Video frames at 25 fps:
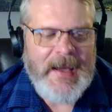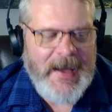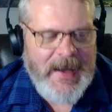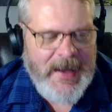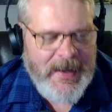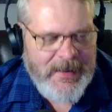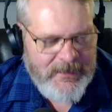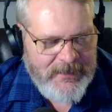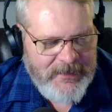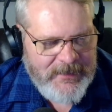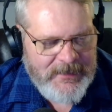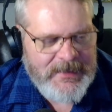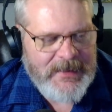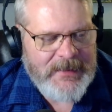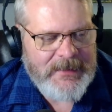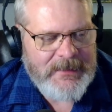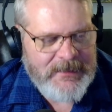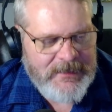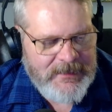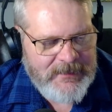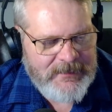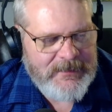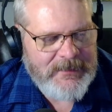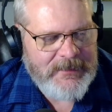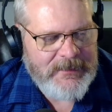I think that
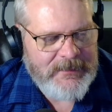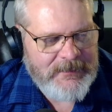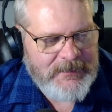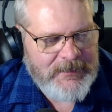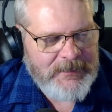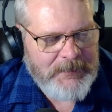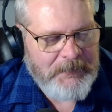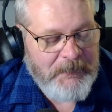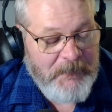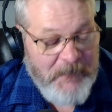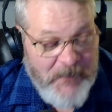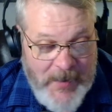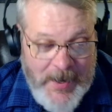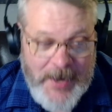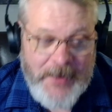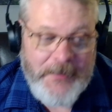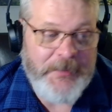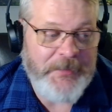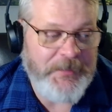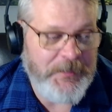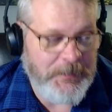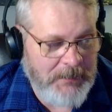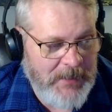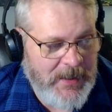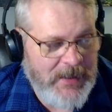these
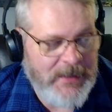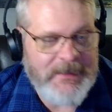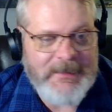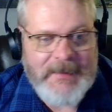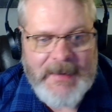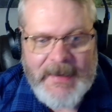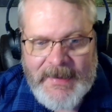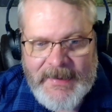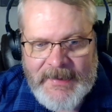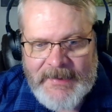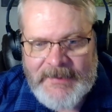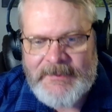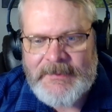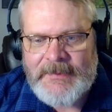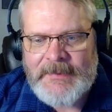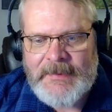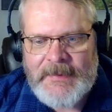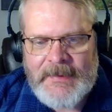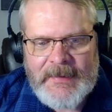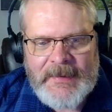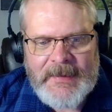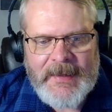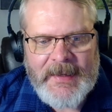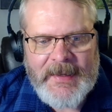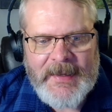very smart guys
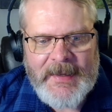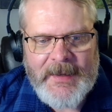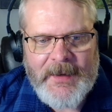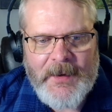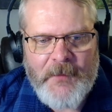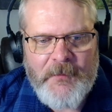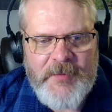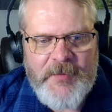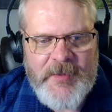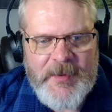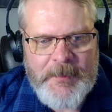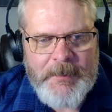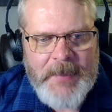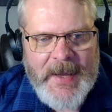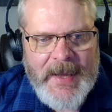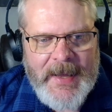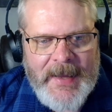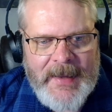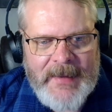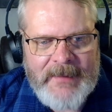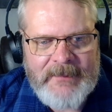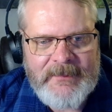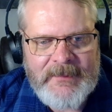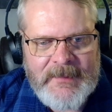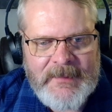of the
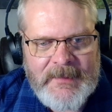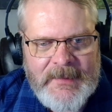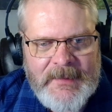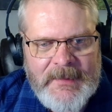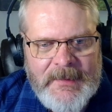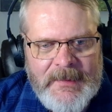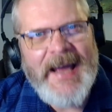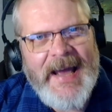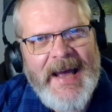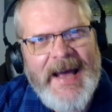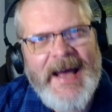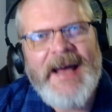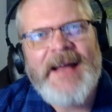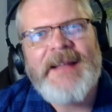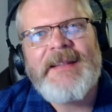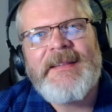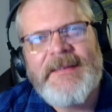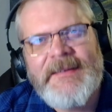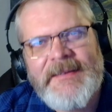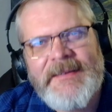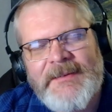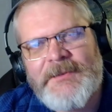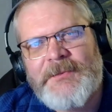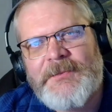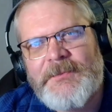past had
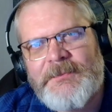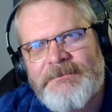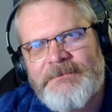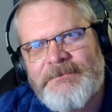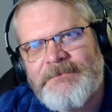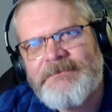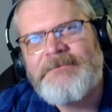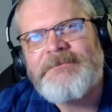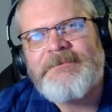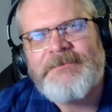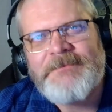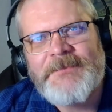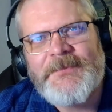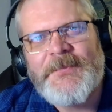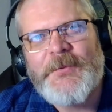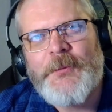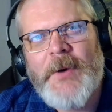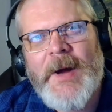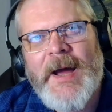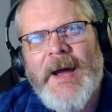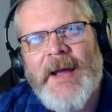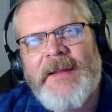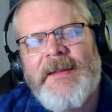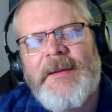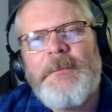the
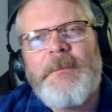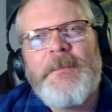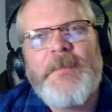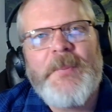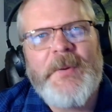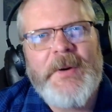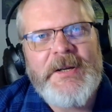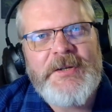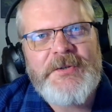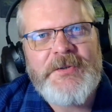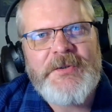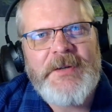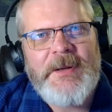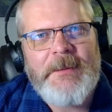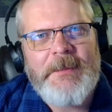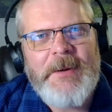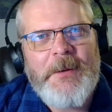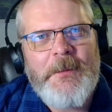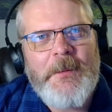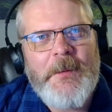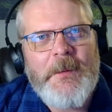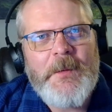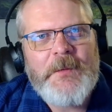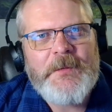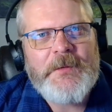right impression about
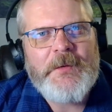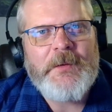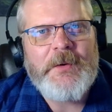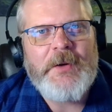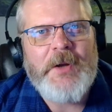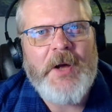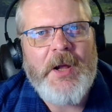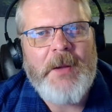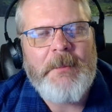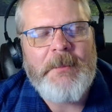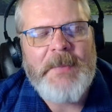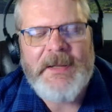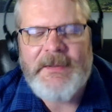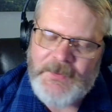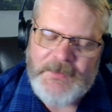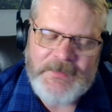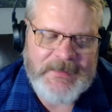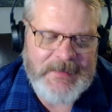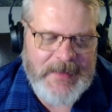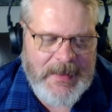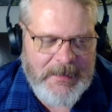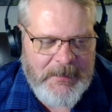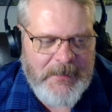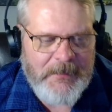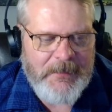what was going on, but
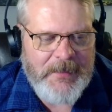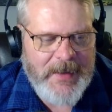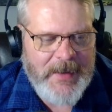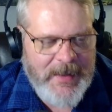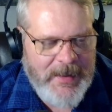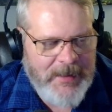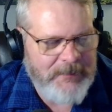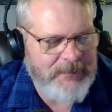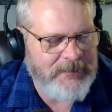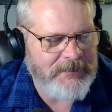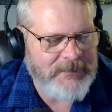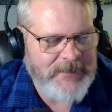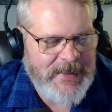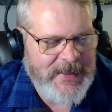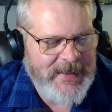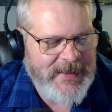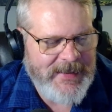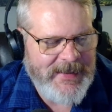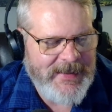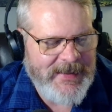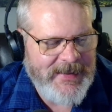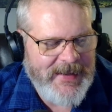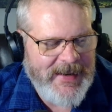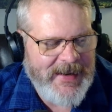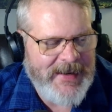some of them
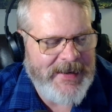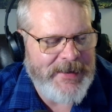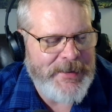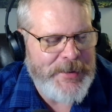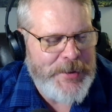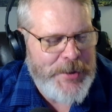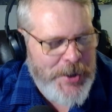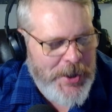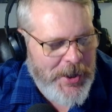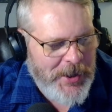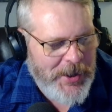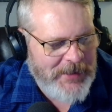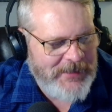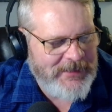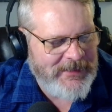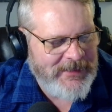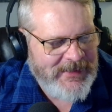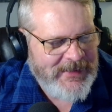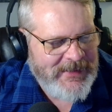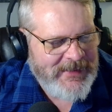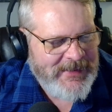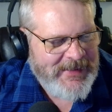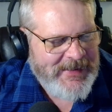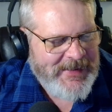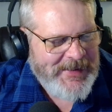are not
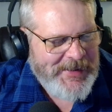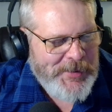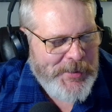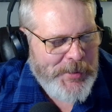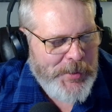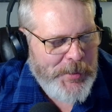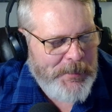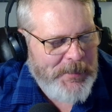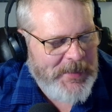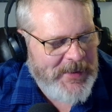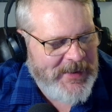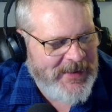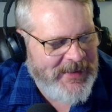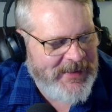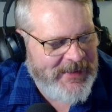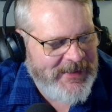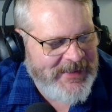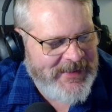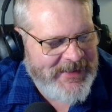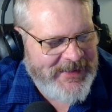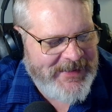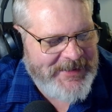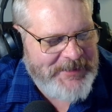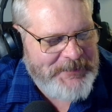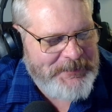
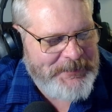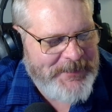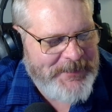completely